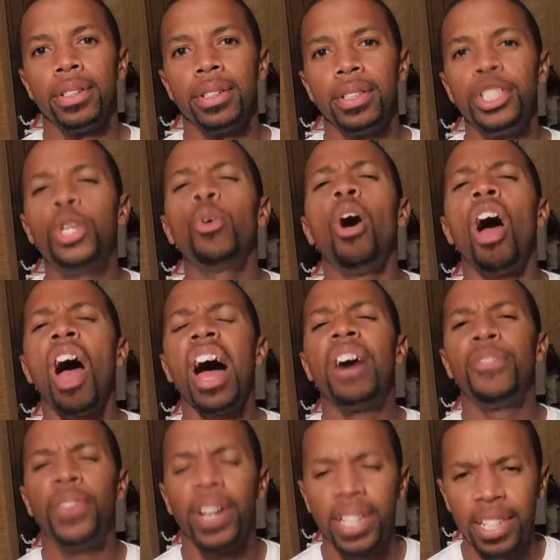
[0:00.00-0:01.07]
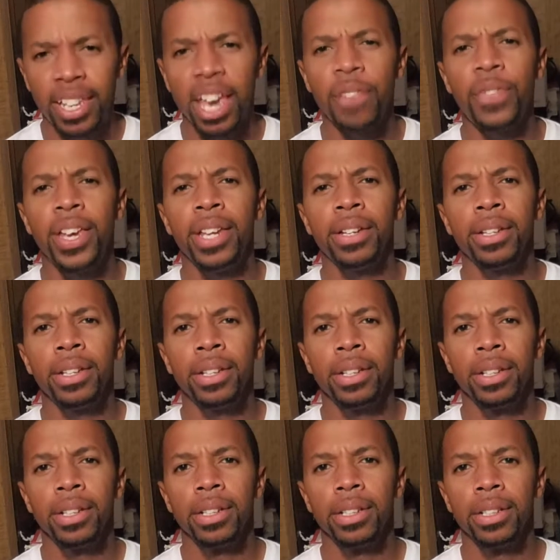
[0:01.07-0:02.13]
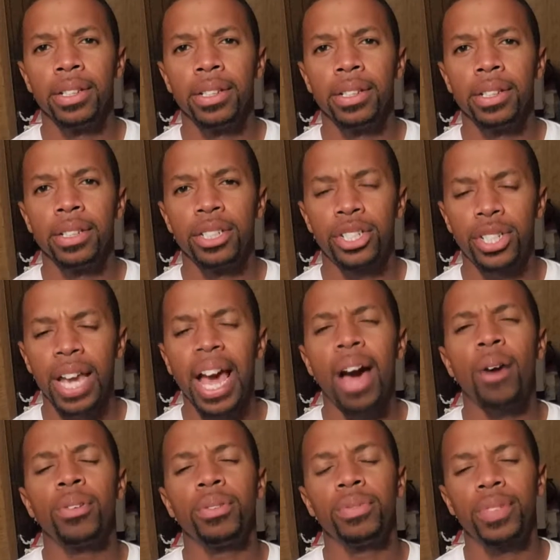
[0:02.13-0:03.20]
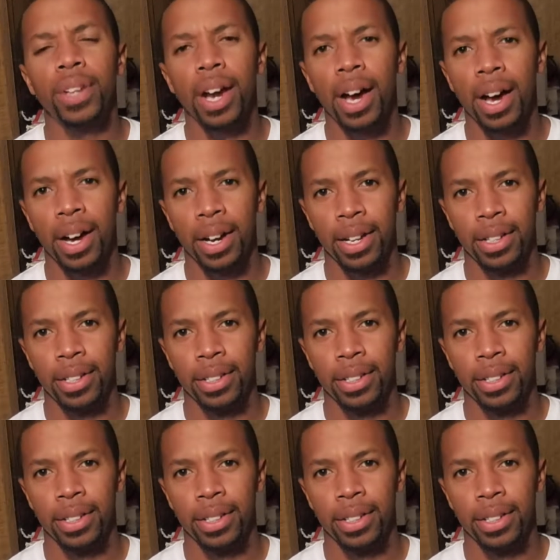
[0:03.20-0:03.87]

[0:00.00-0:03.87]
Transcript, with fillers: You are a forgiven child of God.